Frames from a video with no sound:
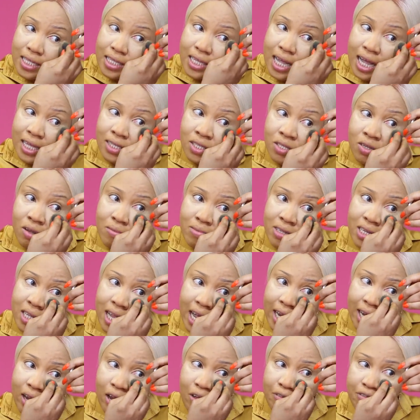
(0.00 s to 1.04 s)
that's something
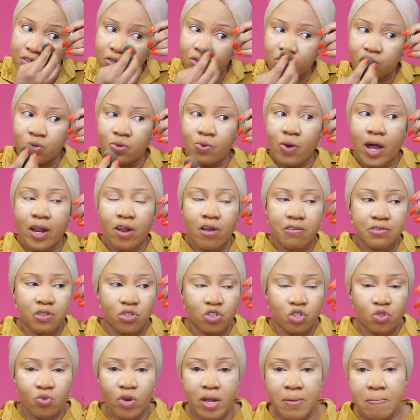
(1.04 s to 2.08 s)
I love to do. I love
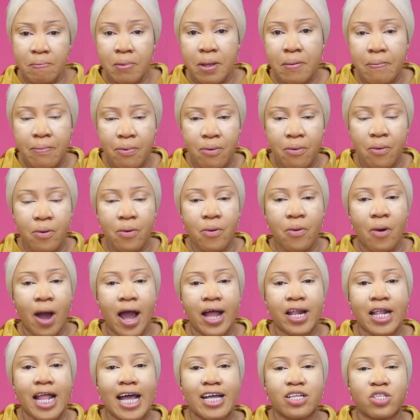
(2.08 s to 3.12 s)
to train people.
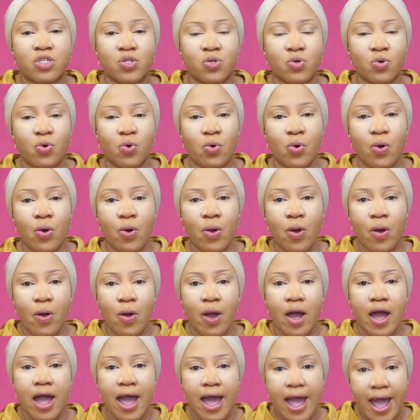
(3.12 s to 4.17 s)
I like to
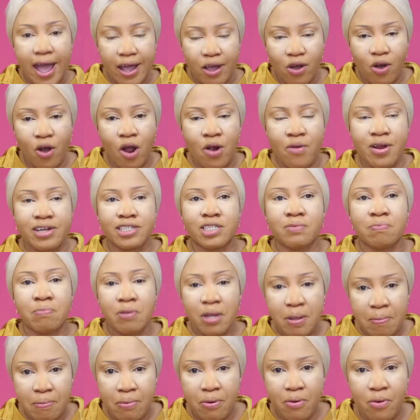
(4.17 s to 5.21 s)
encourage
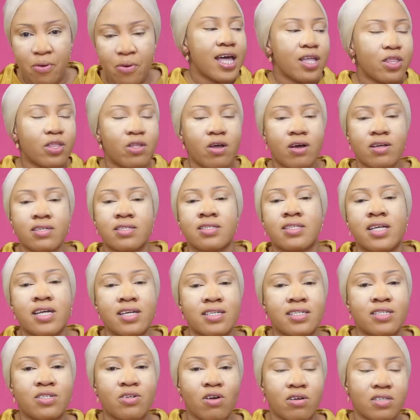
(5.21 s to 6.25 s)
people. Those
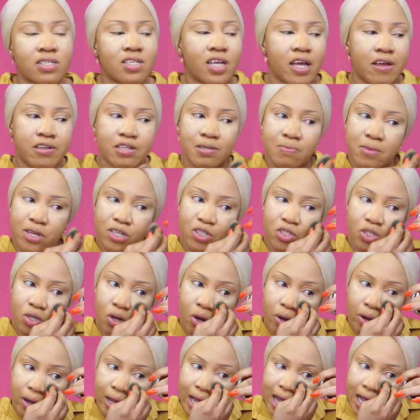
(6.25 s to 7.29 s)
things just gives me
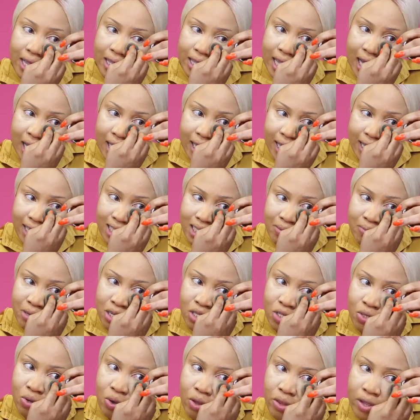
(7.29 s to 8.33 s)
joy. And that leads
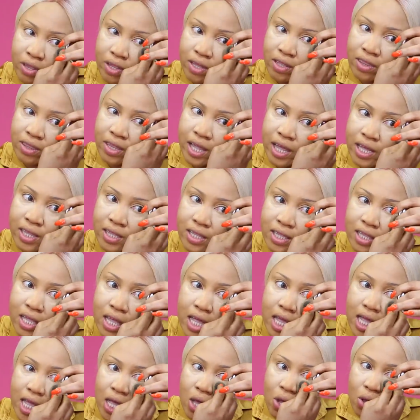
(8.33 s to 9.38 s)
me to another thing,
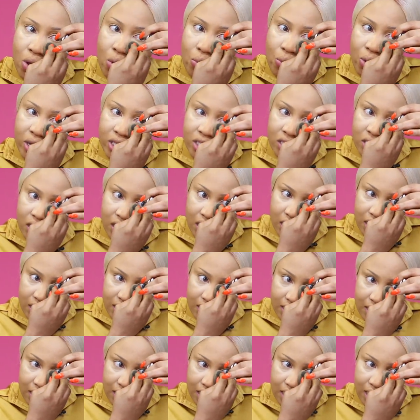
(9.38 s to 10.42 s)
which
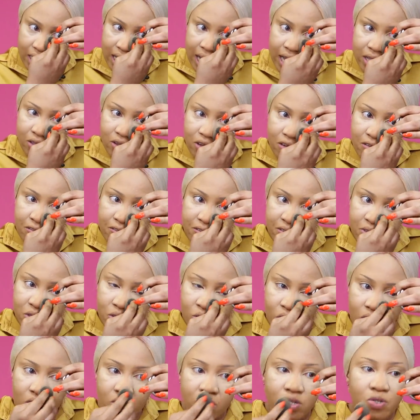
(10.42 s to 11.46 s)
is kind of
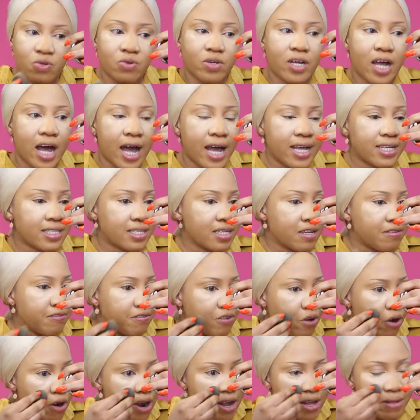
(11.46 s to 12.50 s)
talk to you guys.
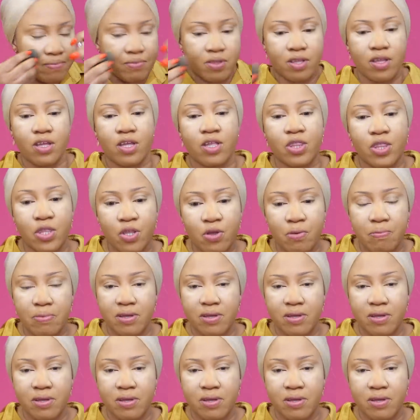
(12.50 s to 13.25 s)
If you're a new